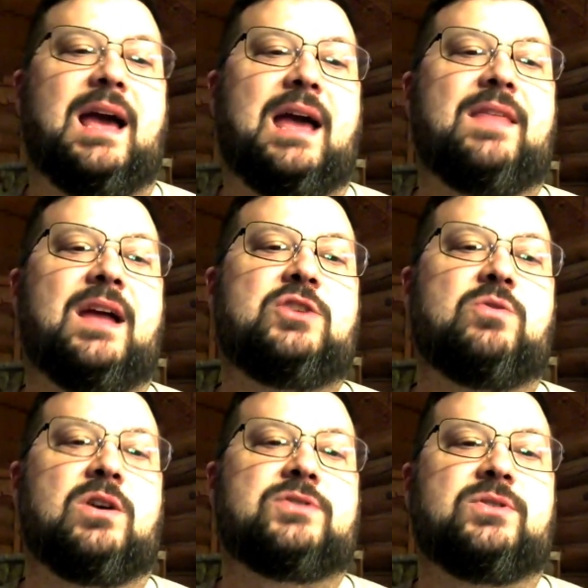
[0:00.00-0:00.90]
And then
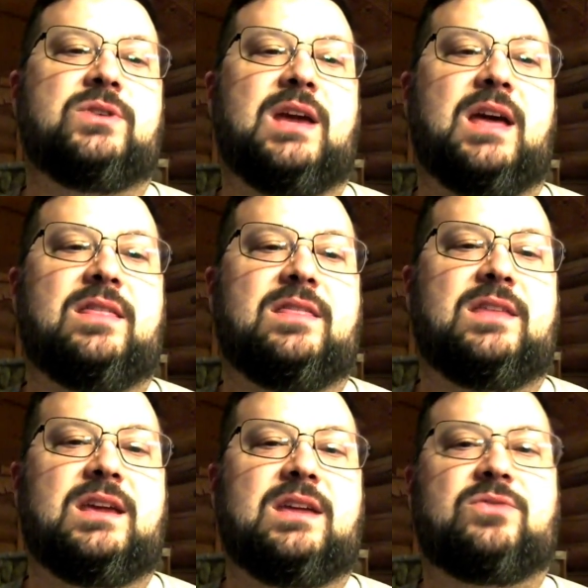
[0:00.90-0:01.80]
you also get
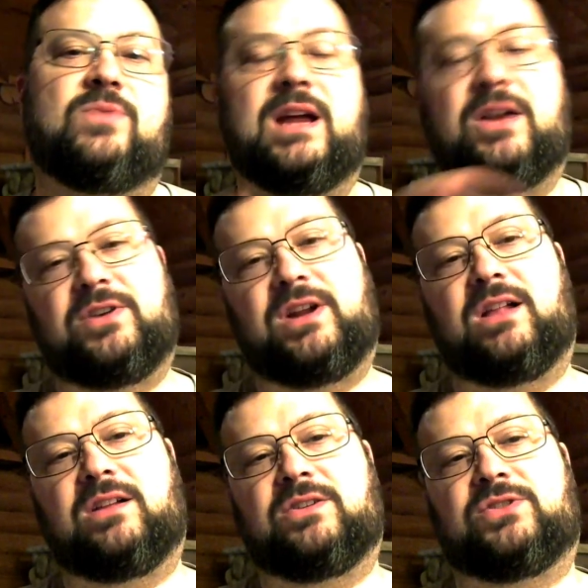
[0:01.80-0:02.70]
the
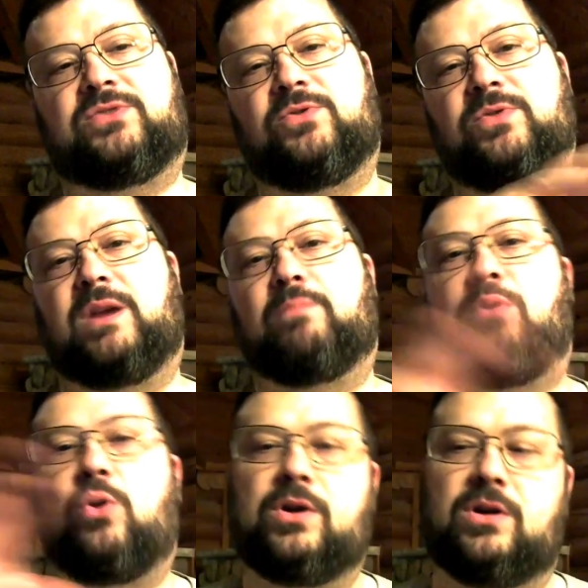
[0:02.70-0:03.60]
$300 through their
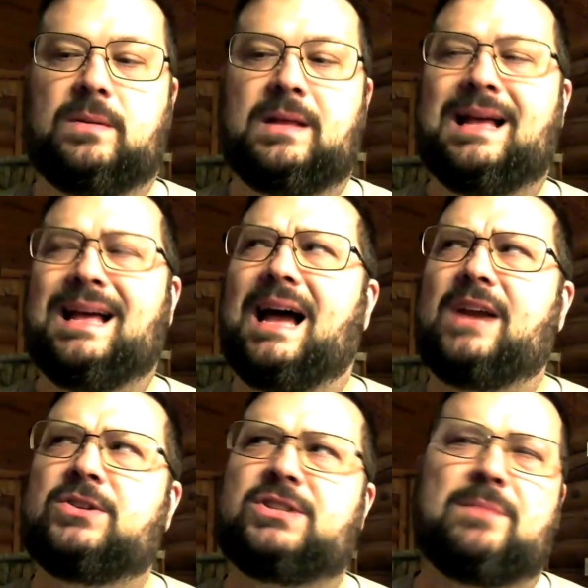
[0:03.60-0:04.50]
portal. I
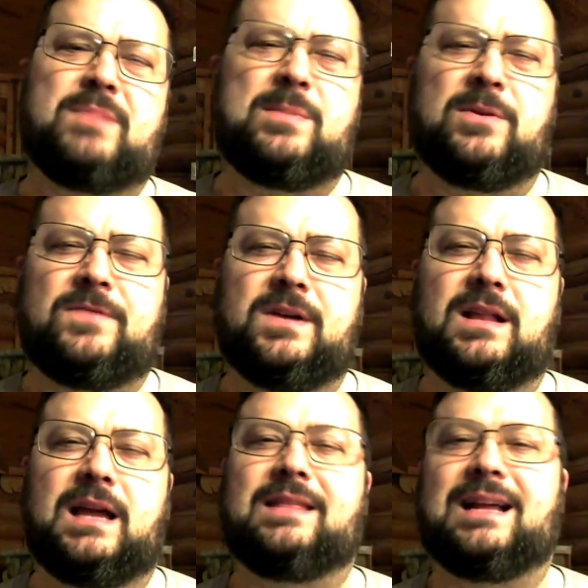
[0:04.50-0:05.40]
know some people feel
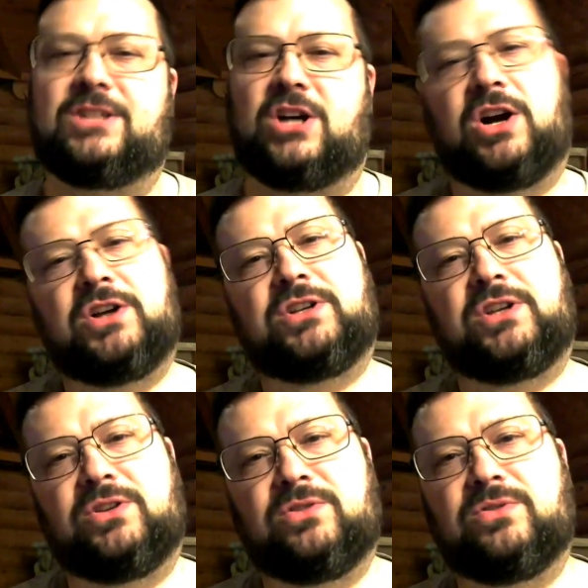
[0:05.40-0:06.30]
like that's hard to
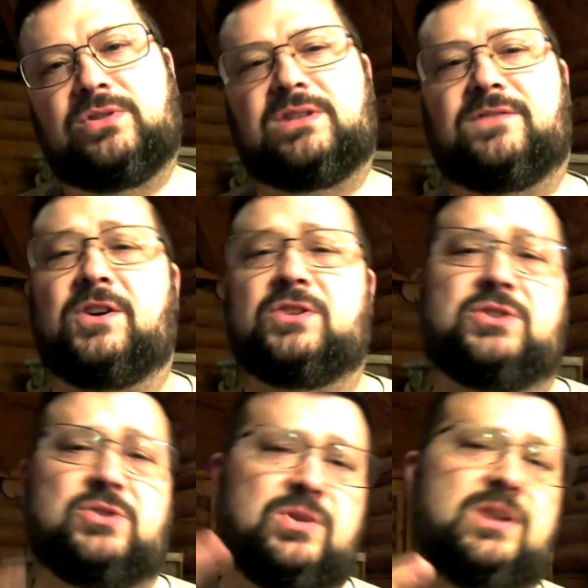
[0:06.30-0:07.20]
use. The
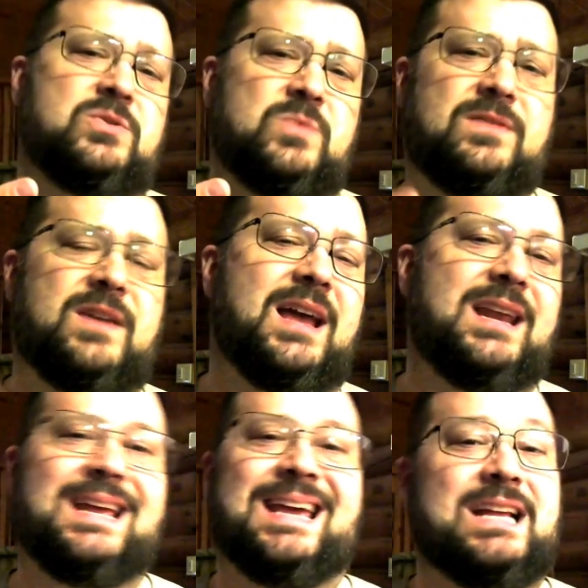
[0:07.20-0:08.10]
first 2 years we've had
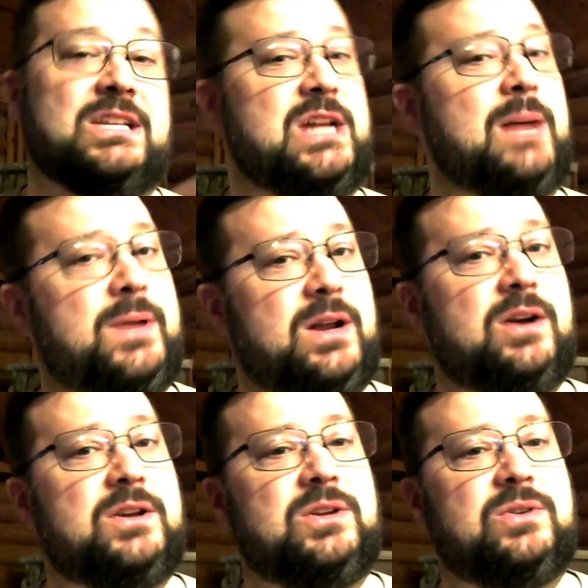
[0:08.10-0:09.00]
it, it's not been
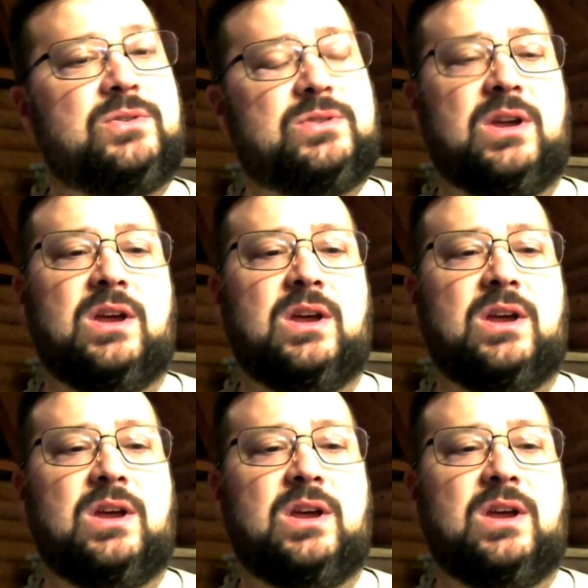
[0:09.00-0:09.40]
hard to use.